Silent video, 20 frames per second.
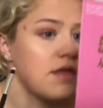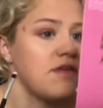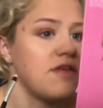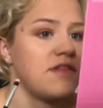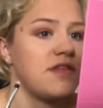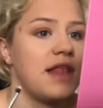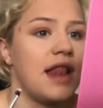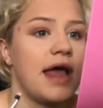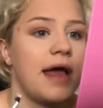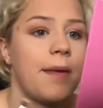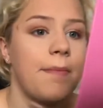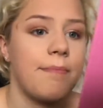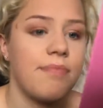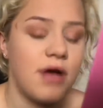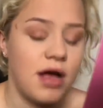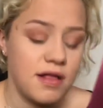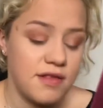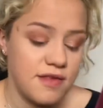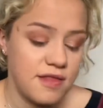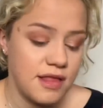Just to like
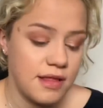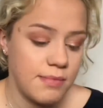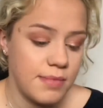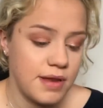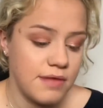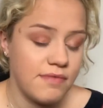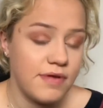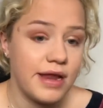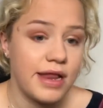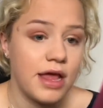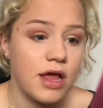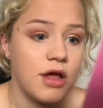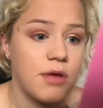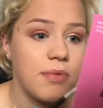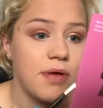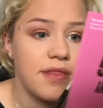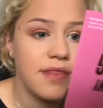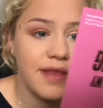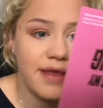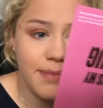brighten them and really
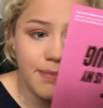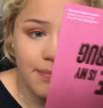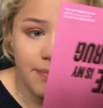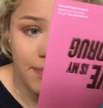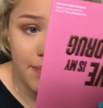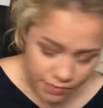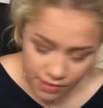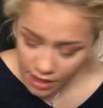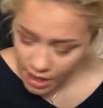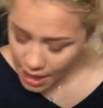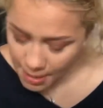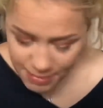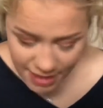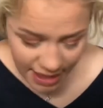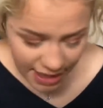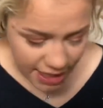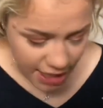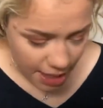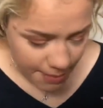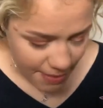open them. I'm
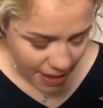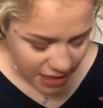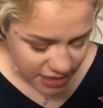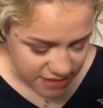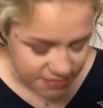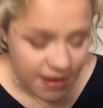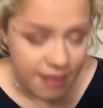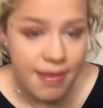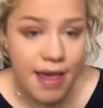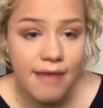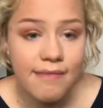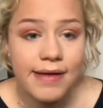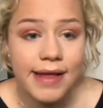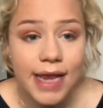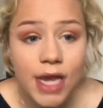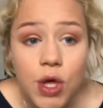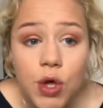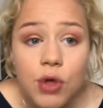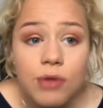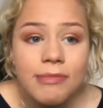then gonna go back to my Mary
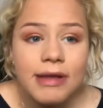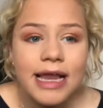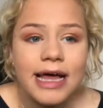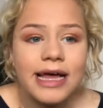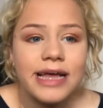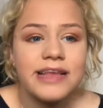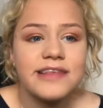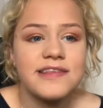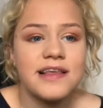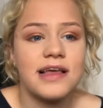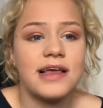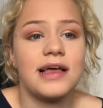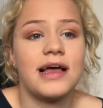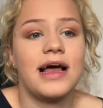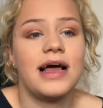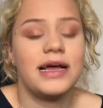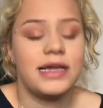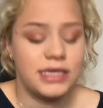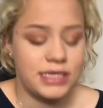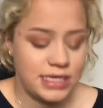Luminizer
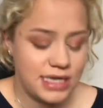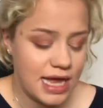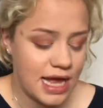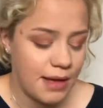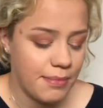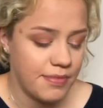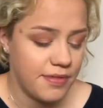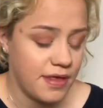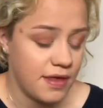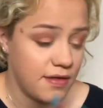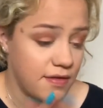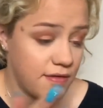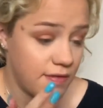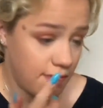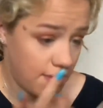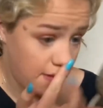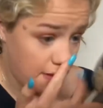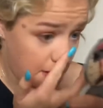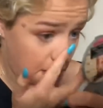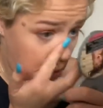and tap
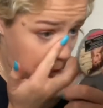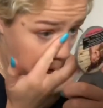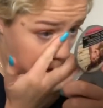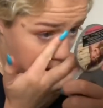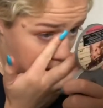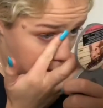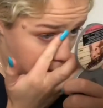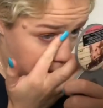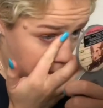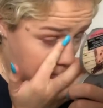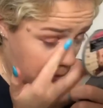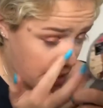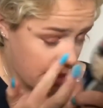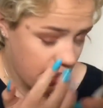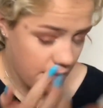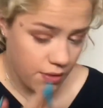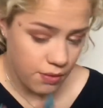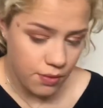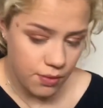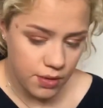this right in
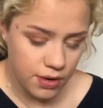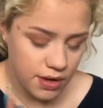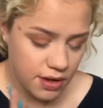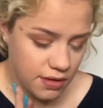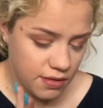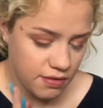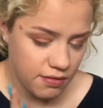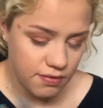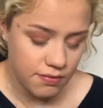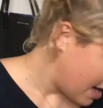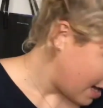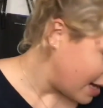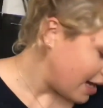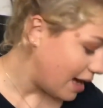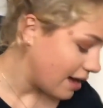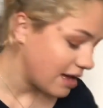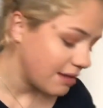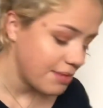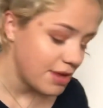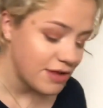the corners. Now
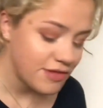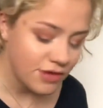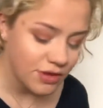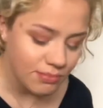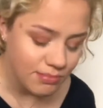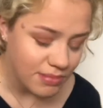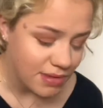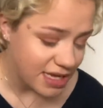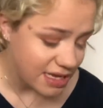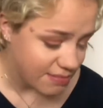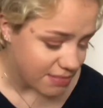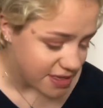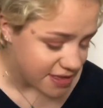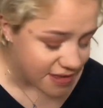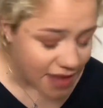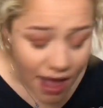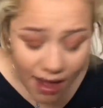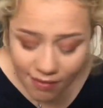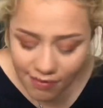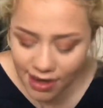I'm gonna be using my
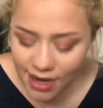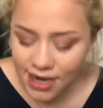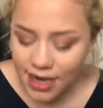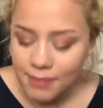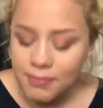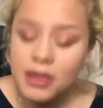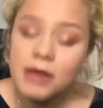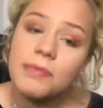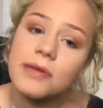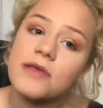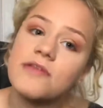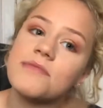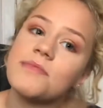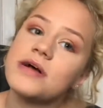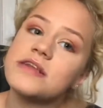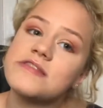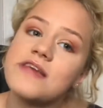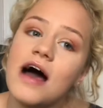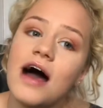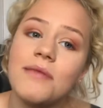mascara, and I'm gonna be using
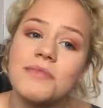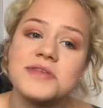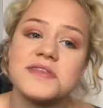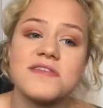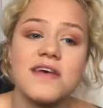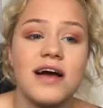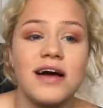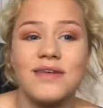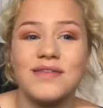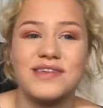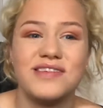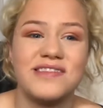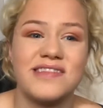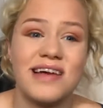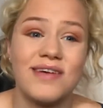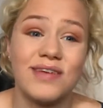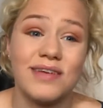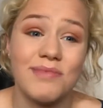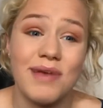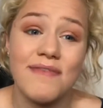my Tarte mascara, which is
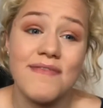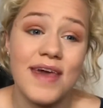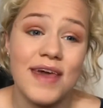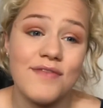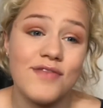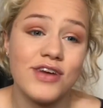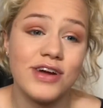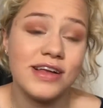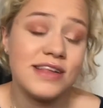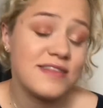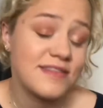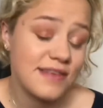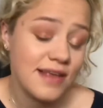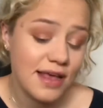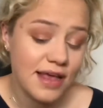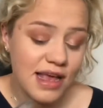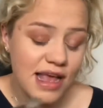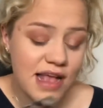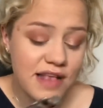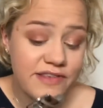like one of my favorites,
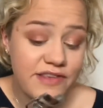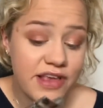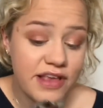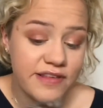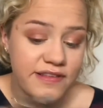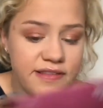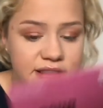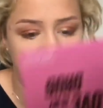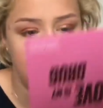just